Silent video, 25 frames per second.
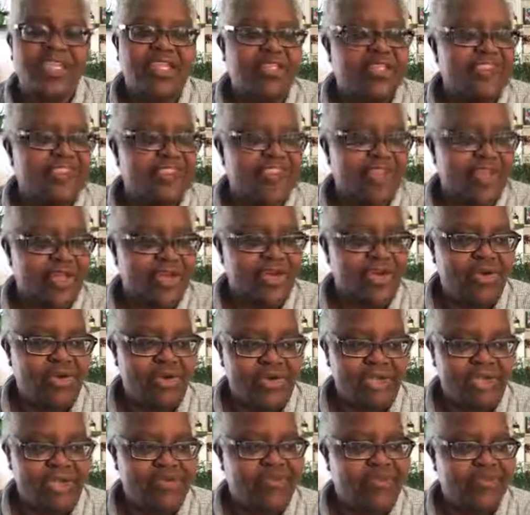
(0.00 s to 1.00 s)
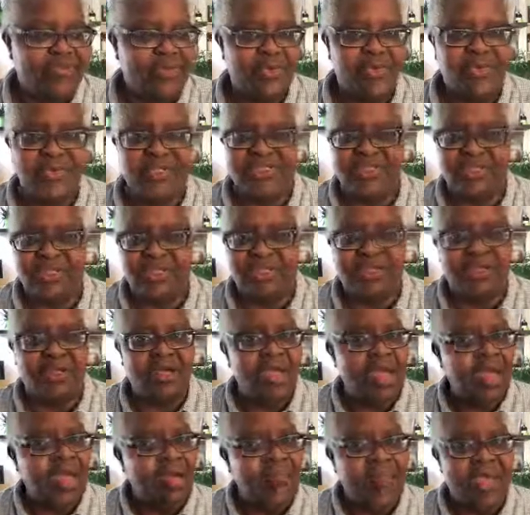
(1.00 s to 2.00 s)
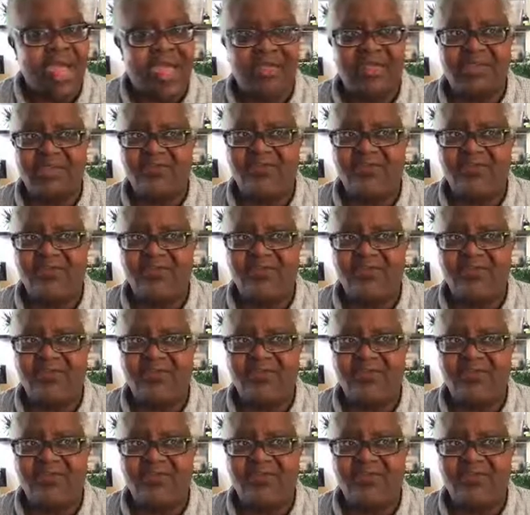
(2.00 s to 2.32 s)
So if there was a back